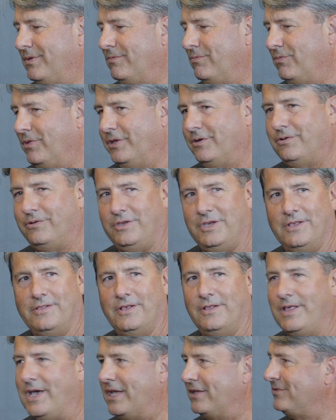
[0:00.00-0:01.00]
literally in the
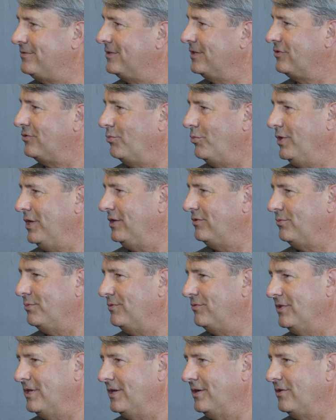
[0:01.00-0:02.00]
last 6 weeks,
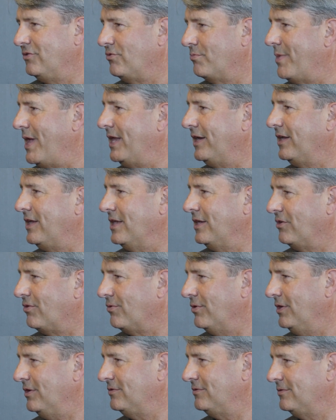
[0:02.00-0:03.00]
we've seen a dramatic
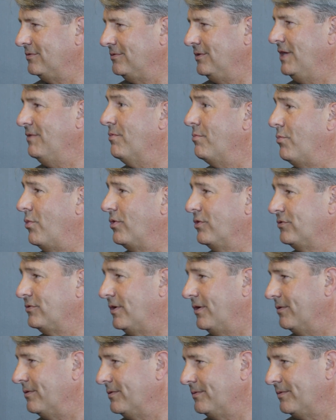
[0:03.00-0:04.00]
increase, even more
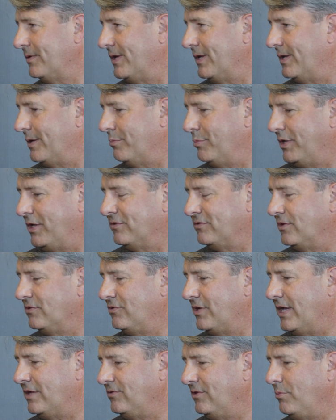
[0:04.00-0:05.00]
so, because of
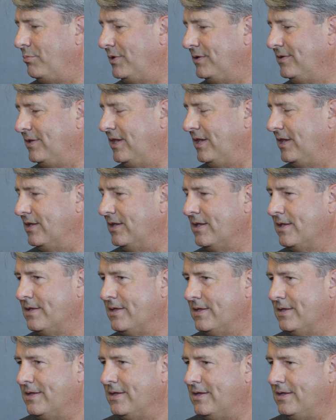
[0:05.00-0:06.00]
ChatGPT.
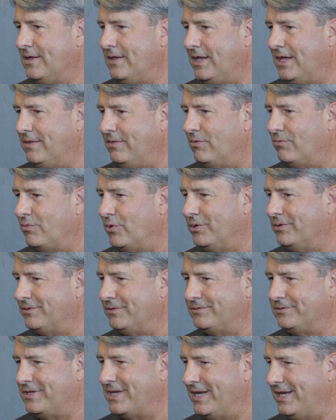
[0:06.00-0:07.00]
And the
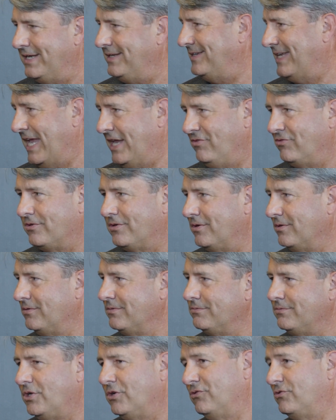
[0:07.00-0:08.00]
real kind of danger,
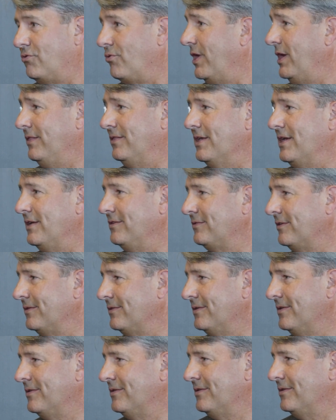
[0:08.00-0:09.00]
there's great things,
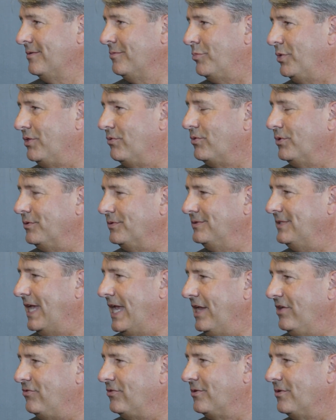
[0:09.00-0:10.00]
but the real
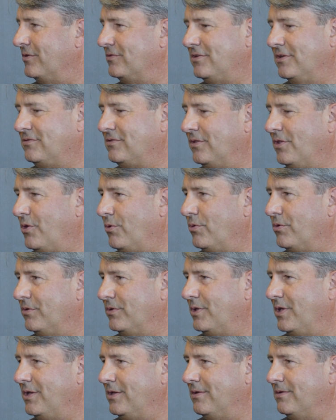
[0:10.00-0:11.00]
danger is it's
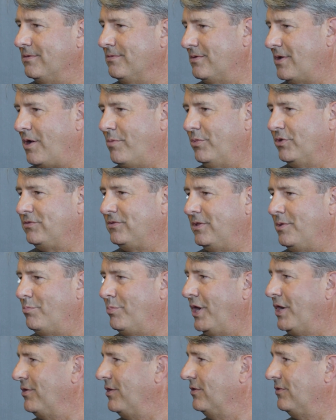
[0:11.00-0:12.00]
lowered almost the
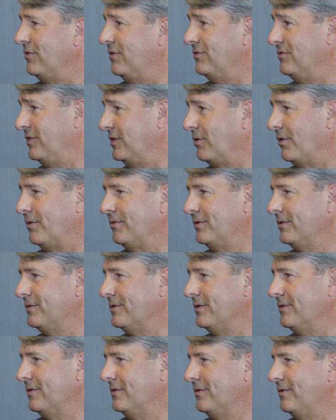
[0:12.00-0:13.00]
barrier to zero
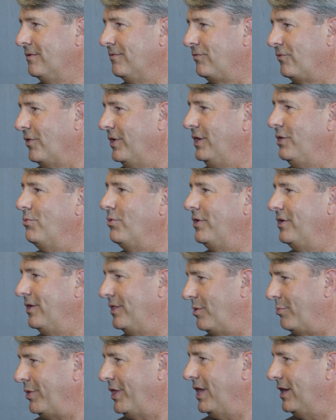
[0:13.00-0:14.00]
for anyone on
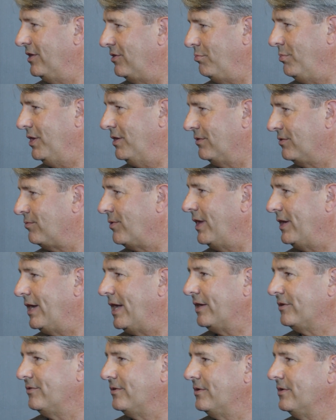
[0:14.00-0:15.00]
the planet to be a threat
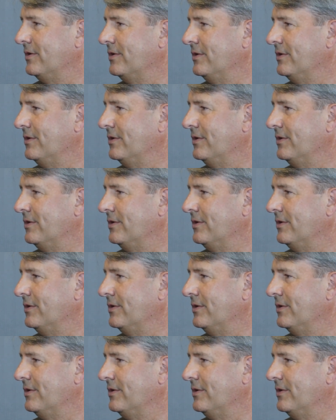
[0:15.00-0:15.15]
actor.